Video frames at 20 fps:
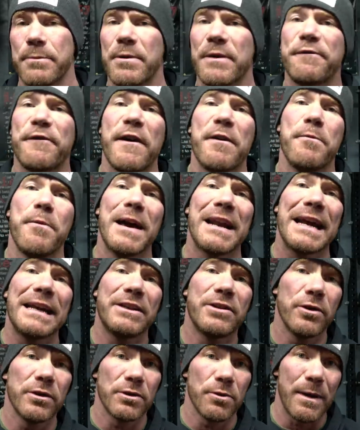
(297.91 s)
When I
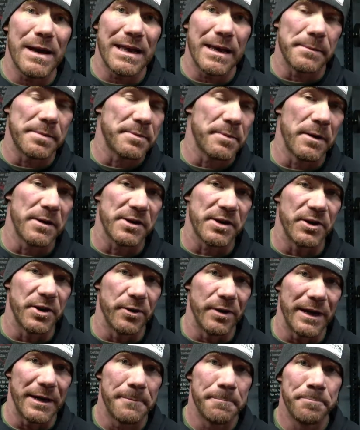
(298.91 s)
do it the way that I'm supposed to
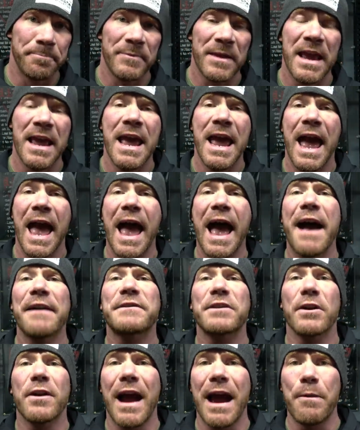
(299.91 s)
do it,
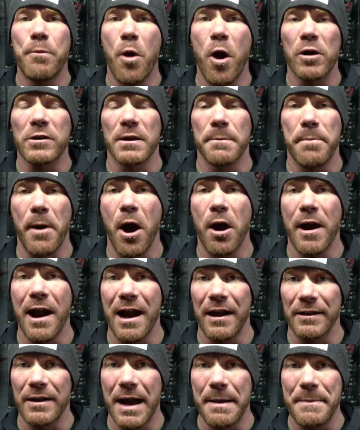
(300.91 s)
After I walk the bar
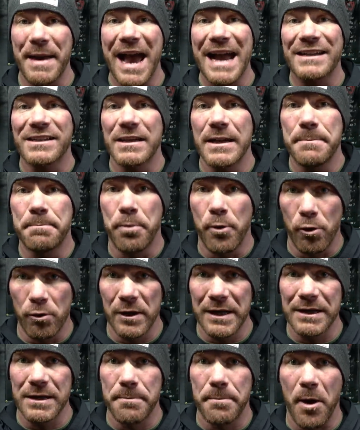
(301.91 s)
out, I'm actually pulling the